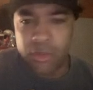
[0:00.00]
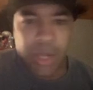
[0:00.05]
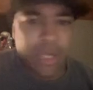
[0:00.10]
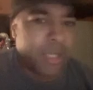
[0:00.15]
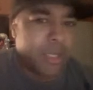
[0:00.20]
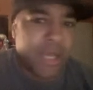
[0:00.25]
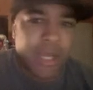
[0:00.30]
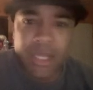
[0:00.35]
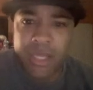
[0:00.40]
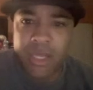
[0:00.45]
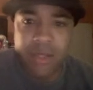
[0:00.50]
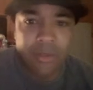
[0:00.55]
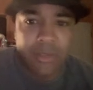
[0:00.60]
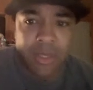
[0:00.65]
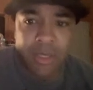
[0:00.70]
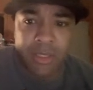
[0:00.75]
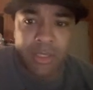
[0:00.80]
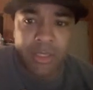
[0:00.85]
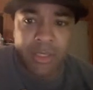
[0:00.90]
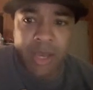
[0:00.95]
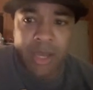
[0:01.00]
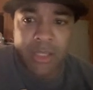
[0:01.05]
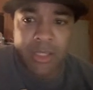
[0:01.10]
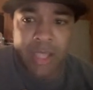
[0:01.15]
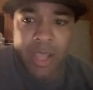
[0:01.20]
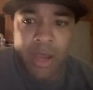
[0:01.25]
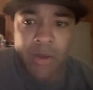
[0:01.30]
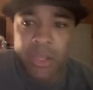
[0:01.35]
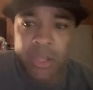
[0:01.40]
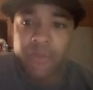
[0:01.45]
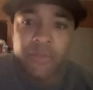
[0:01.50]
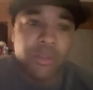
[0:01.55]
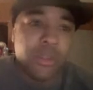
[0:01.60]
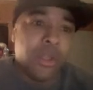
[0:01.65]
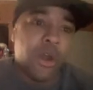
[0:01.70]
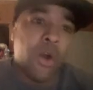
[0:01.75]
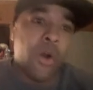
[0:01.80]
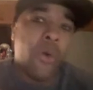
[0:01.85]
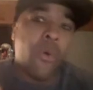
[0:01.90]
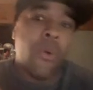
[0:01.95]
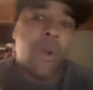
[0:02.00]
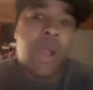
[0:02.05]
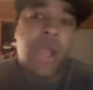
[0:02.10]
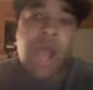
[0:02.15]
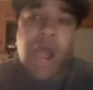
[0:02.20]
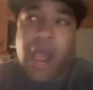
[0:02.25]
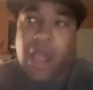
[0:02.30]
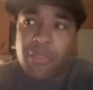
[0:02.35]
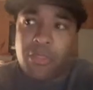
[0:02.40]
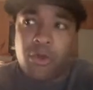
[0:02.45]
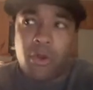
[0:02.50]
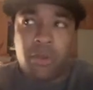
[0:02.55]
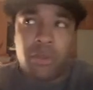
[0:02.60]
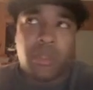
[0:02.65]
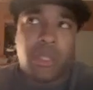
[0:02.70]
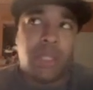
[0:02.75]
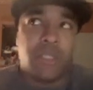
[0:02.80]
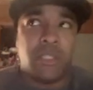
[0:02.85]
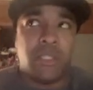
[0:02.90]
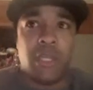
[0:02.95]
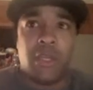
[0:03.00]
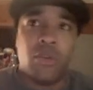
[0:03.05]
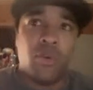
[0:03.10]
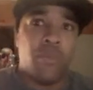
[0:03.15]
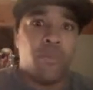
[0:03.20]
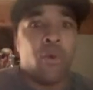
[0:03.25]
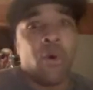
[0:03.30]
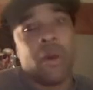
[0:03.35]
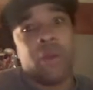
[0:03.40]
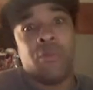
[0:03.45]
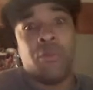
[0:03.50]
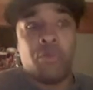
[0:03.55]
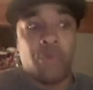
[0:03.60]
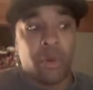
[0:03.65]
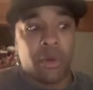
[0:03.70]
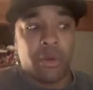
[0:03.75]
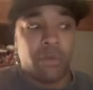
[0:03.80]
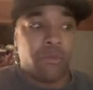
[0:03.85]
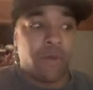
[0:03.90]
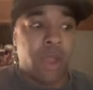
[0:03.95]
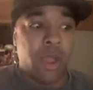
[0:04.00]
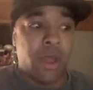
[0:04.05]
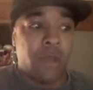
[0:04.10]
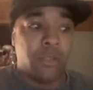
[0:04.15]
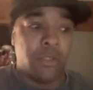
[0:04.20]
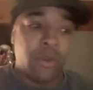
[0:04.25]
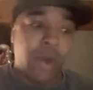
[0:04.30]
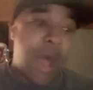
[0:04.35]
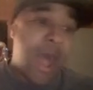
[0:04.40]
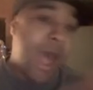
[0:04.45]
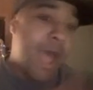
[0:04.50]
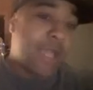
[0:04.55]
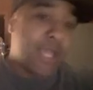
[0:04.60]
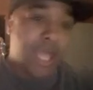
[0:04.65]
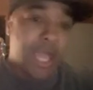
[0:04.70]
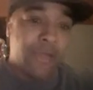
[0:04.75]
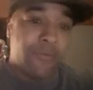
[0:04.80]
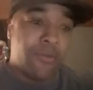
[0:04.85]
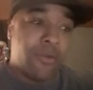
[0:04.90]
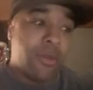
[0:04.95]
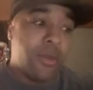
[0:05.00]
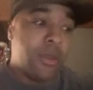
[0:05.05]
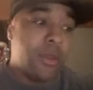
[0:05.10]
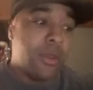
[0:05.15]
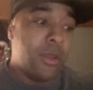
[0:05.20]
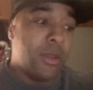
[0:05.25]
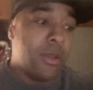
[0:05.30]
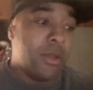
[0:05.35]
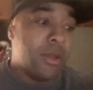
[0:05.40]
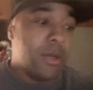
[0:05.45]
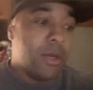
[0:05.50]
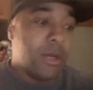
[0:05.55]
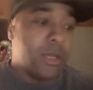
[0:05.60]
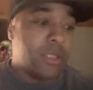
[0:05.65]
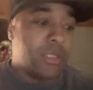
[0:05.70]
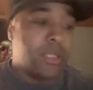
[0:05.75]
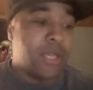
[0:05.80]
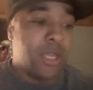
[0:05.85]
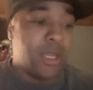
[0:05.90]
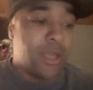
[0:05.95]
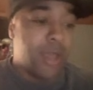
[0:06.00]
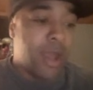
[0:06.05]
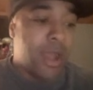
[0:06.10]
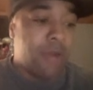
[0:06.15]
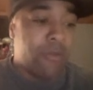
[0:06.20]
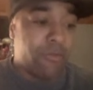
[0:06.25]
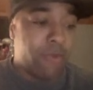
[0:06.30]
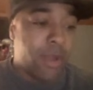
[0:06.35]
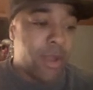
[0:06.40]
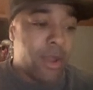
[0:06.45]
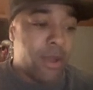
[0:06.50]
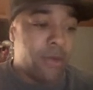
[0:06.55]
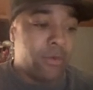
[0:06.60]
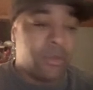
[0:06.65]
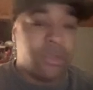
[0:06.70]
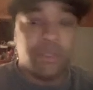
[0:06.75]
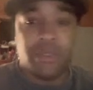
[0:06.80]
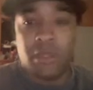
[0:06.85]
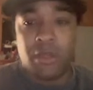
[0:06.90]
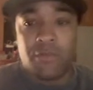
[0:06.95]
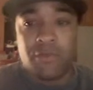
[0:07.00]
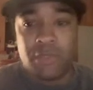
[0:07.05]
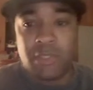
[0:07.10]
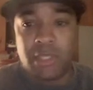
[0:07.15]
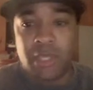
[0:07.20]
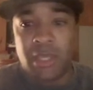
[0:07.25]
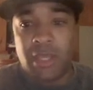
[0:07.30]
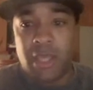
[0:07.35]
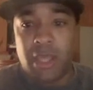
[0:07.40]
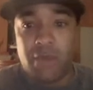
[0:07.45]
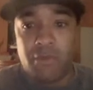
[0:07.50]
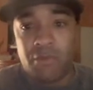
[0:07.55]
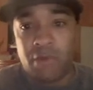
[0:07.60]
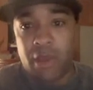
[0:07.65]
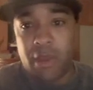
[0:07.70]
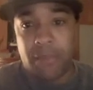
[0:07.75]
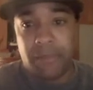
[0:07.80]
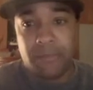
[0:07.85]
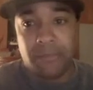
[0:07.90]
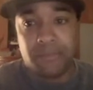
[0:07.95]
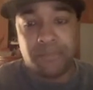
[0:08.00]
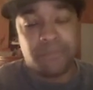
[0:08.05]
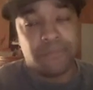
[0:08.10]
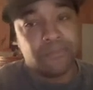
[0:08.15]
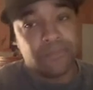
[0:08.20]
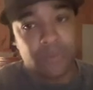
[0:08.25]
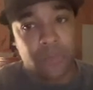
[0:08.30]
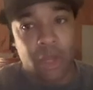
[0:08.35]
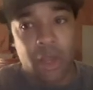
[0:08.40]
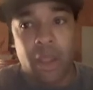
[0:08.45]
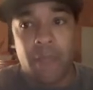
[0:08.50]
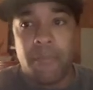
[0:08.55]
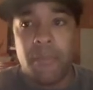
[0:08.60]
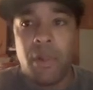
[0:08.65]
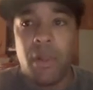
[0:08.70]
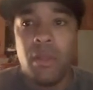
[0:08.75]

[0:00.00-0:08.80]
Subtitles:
I did not count that as a knockdown, even though I thought that Sandor Martin won the round. So I gave it a 10-9 round instead of a 10-8 round. All right.